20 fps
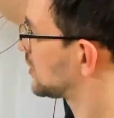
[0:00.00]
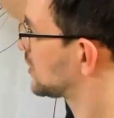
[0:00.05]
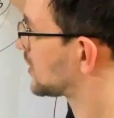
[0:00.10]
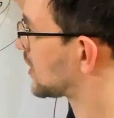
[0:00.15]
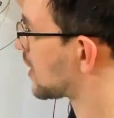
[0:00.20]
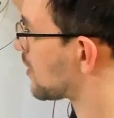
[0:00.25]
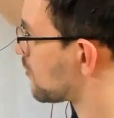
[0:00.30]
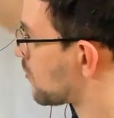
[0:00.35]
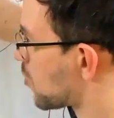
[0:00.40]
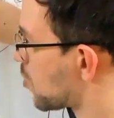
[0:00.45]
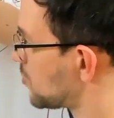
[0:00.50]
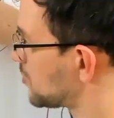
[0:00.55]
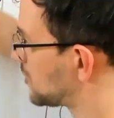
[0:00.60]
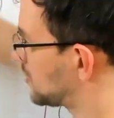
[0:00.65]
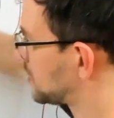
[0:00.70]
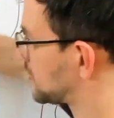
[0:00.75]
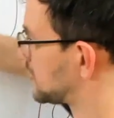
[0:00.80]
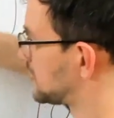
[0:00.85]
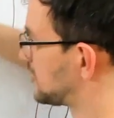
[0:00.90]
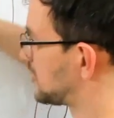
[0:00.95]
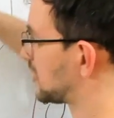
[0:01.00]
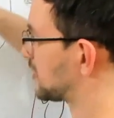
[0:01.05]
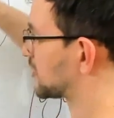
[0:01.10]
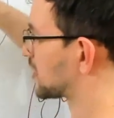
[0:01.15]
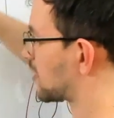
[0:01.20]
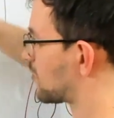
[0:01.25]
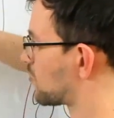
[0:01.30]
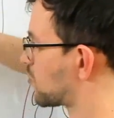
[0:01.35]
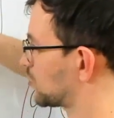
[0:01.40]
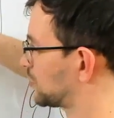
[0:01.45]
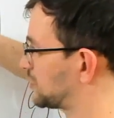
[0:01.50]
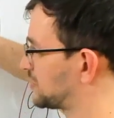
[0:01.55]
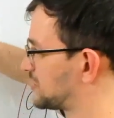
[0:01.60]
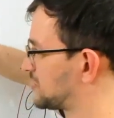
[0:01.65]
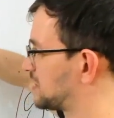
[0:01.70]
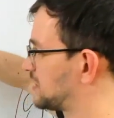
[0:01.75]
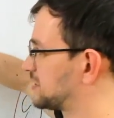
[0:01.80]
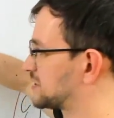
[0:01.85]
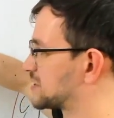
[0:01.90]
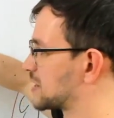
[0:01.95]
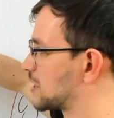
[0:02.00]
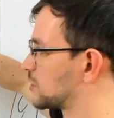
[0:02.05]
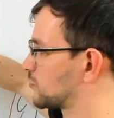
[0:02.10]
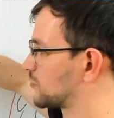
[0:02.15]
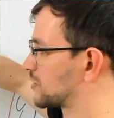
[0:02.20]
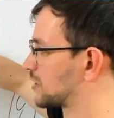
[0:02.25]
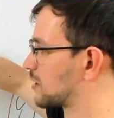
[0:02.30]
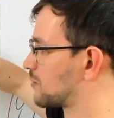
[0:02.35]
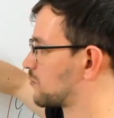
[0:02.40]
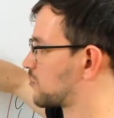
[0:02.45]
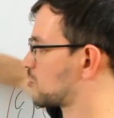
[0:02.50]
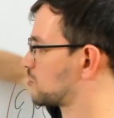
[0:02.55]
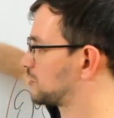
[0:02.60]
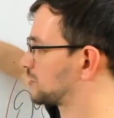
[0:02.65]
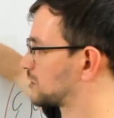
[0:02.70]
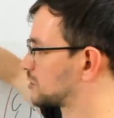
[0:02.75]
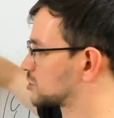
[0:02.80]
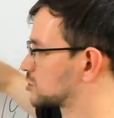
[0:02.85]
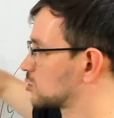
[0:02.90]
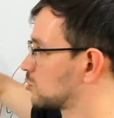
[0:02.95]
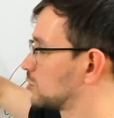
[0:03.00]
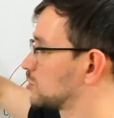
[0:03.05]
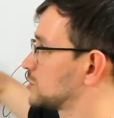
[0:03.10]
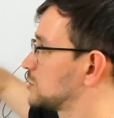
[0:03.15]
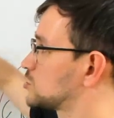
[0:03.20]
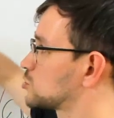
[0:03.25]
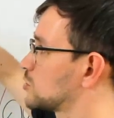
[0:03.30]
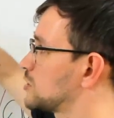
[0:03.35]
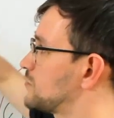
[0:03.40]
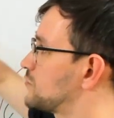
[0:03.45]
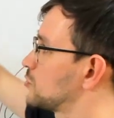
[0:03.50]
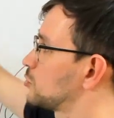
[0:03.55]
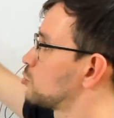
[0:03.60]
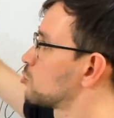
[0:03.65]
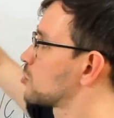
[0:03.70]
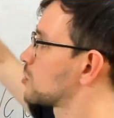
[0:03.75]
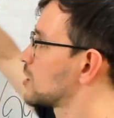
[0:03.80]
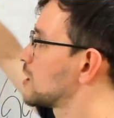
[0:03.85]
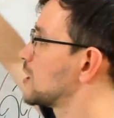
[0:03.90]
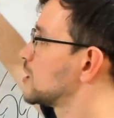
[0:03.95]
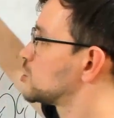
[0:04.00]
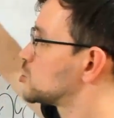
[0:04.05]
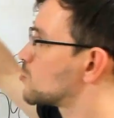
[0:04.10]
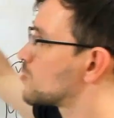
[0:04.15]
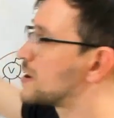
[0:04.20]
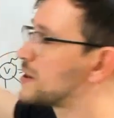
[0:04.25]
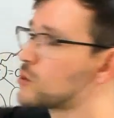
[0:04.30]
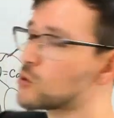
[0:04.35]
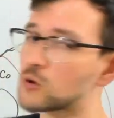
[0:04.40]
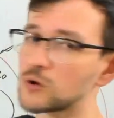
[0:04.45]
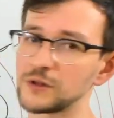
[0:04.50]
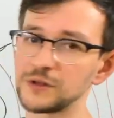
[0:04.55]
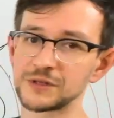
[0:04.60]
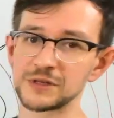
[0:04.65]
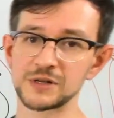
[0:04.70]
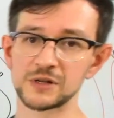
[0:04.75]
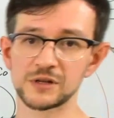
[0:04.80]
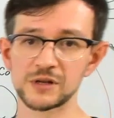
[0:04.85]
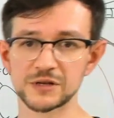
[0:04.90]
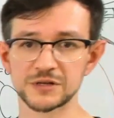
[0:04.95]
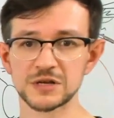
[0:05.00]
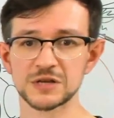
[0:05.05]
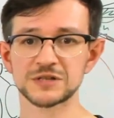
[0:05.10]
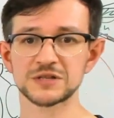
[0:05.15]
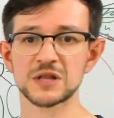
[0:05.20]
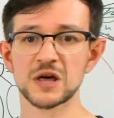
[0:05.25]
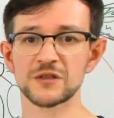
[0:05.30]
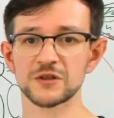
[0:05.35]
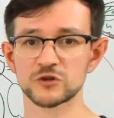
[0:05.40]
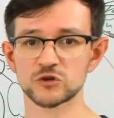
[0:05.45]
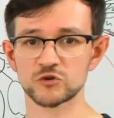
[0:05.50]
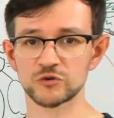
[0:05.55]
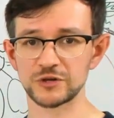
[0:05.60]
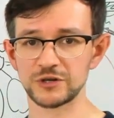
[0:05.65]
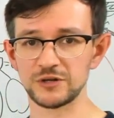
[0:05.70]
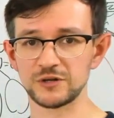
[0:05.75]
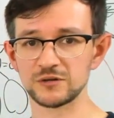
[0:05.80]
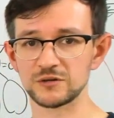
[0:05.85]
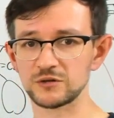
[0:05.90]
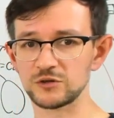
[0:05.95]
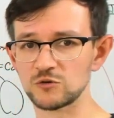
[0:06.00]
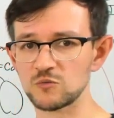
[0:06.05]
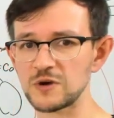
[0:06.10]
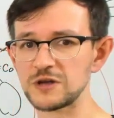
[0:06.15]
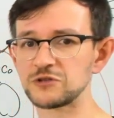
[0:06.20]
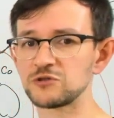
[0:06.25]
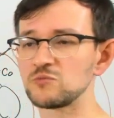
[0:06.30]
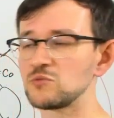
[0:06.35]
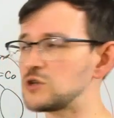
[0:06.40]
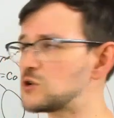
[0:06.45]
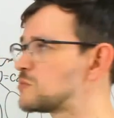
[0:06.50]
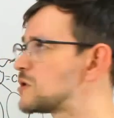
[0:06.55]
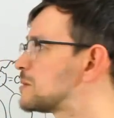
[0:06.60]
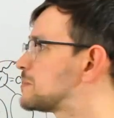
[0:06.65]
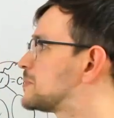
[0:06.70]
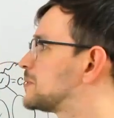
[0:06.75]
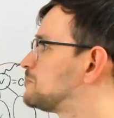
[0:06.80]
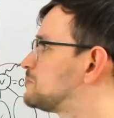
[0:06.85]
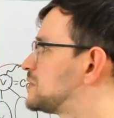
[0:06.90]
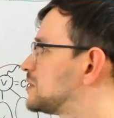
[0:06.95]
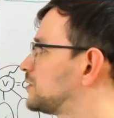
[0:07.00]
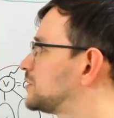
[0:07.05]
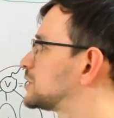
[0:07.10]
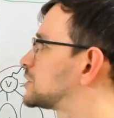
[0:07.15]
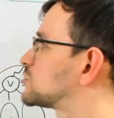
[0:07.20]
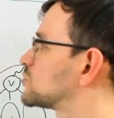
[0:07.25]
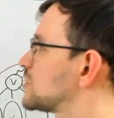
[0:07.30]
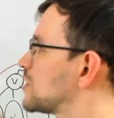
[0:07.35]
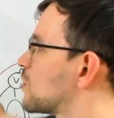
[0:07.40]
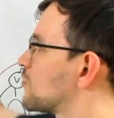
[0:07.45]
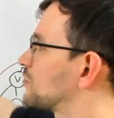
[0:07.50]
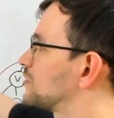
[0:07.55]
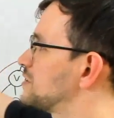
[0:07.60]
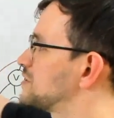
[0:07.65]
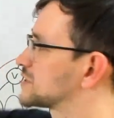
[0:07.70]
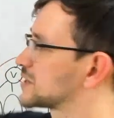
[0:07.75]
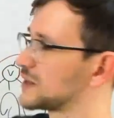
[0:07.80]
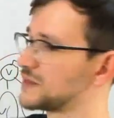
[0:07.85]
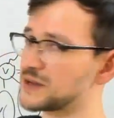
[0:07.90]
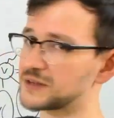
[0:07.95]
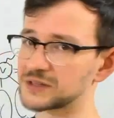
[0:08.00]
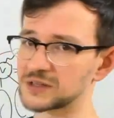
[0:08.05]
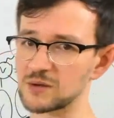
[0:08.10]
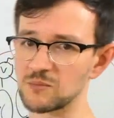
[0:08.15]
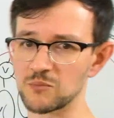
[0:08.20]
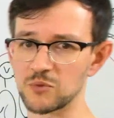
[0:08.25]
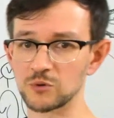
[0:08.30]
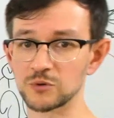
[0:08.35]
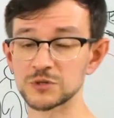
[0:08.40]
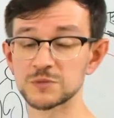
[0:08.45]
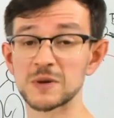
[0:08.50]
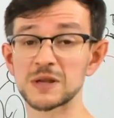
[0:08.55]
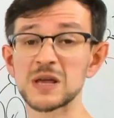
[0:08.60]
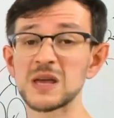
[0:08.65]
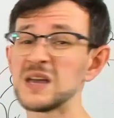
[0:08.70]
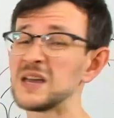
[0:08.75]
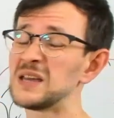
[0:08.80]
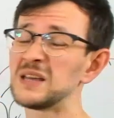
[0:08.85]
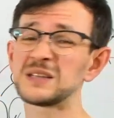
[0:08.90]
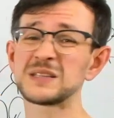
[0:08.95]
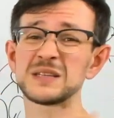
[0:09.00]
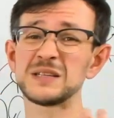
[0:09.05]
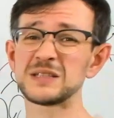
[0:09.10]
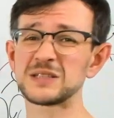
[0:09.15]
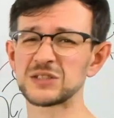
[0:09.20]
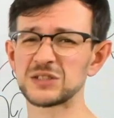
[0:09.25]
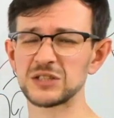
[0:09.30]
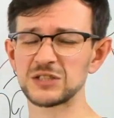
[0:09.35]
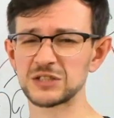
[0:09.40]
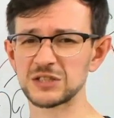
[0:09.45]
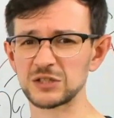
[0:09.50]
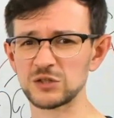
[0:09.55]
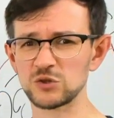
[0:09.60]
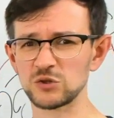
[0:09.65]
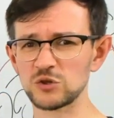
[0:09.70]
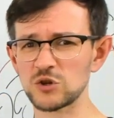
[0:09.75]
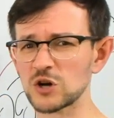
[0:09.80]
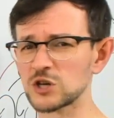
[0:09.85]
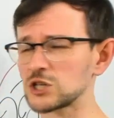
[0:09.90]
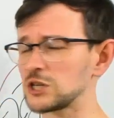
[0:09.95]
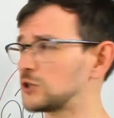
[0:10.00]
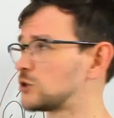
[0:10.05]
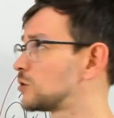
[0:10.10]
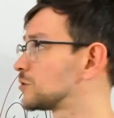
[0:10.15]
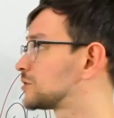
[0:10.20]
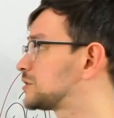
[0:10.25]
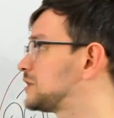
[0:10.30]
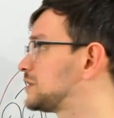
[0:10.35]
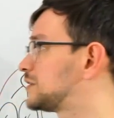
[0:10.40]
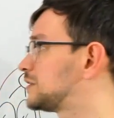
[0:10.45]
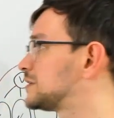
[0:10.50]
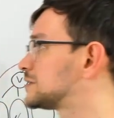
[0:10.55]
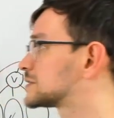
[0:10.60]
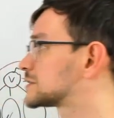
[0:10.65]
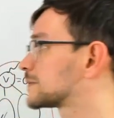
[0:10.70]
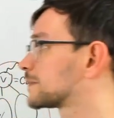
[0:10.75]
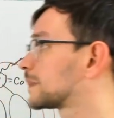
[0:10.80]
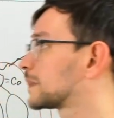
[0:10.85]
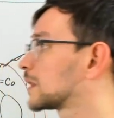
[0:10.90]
component and component inside of the component and so on. So if you look, you may look on it as another tree. You may build a tree of these connect components, but you actually don't need this.